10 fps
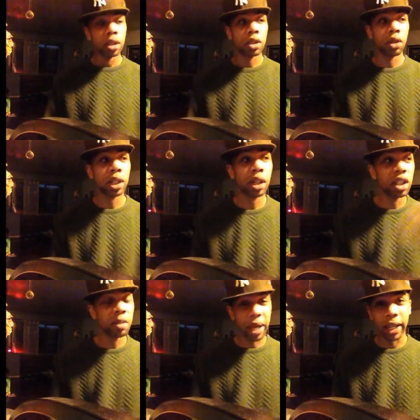So he
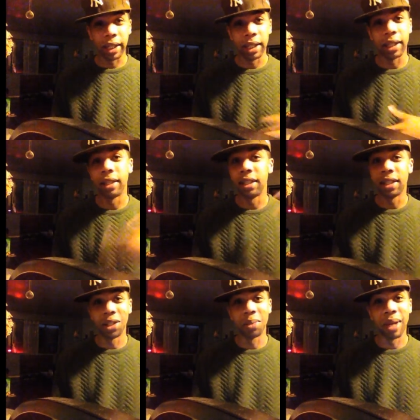calls Megan. He
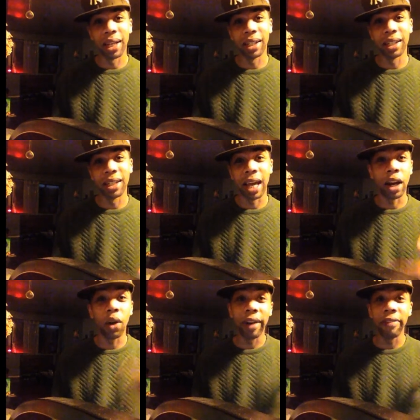tells Megan that,
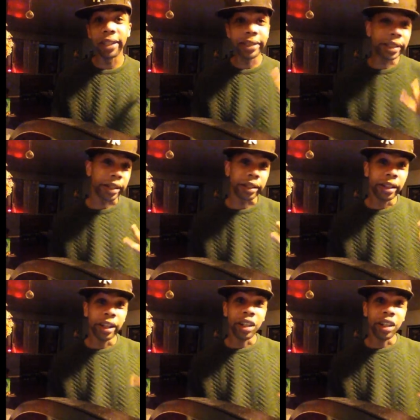oh, I fixed it.